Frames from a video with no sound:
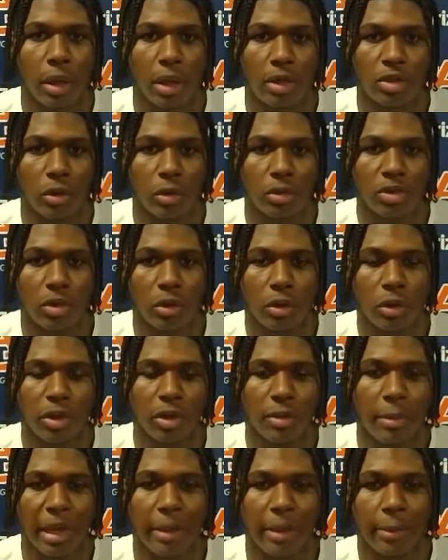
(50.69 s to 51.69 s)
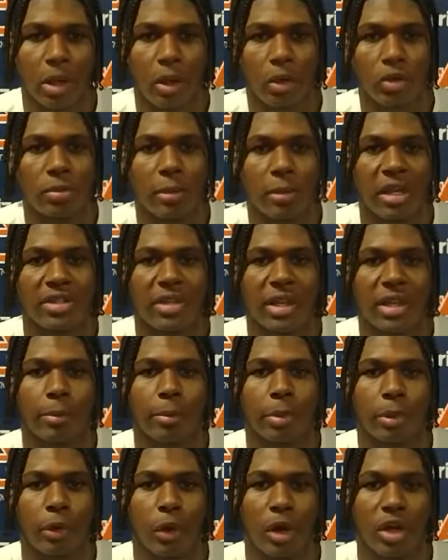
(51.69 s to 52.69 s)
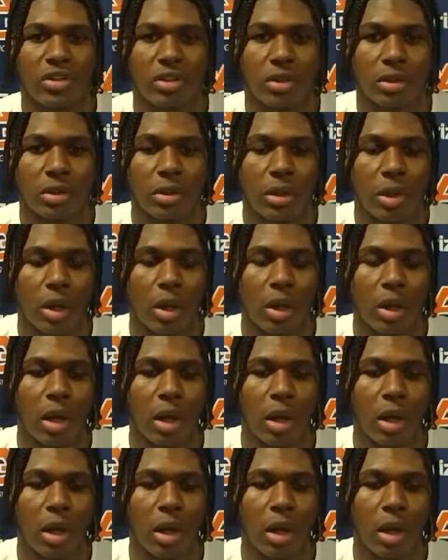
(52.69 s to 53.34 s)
so it made me go to my second progression.